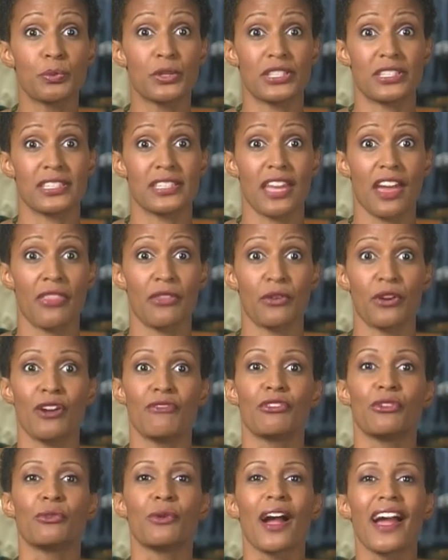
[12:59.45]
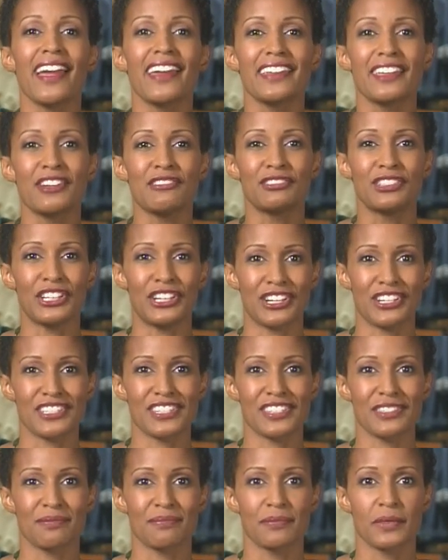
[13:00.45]
put together a variety of looks.
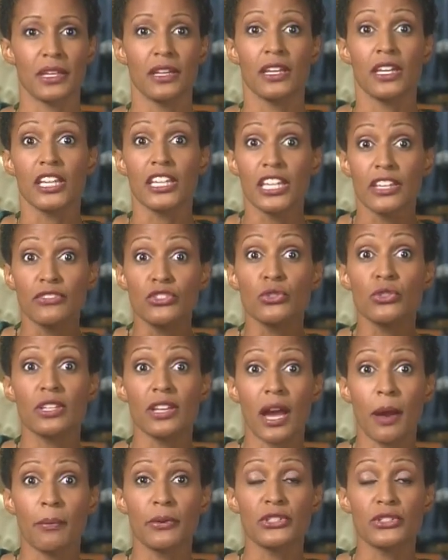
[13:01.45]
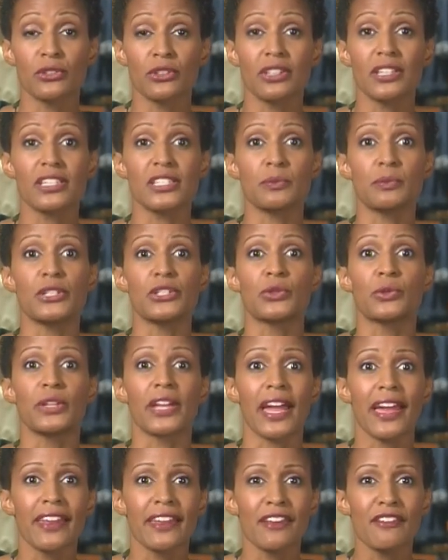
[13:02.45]
It gives you the opportunity to be
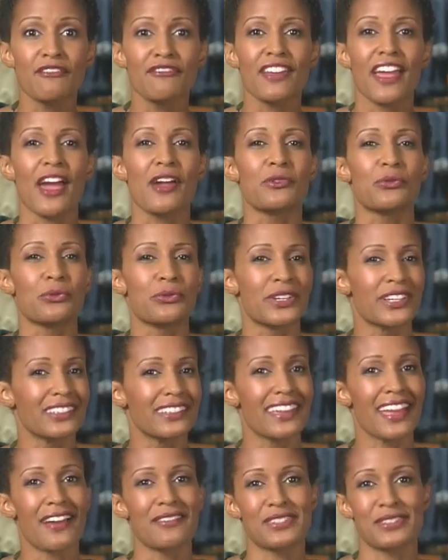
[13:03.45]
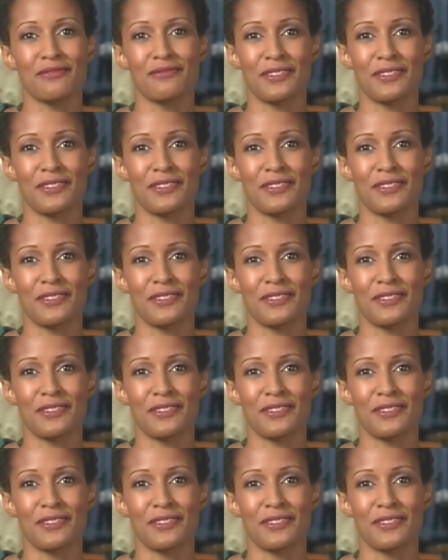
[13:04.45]
creative and really have some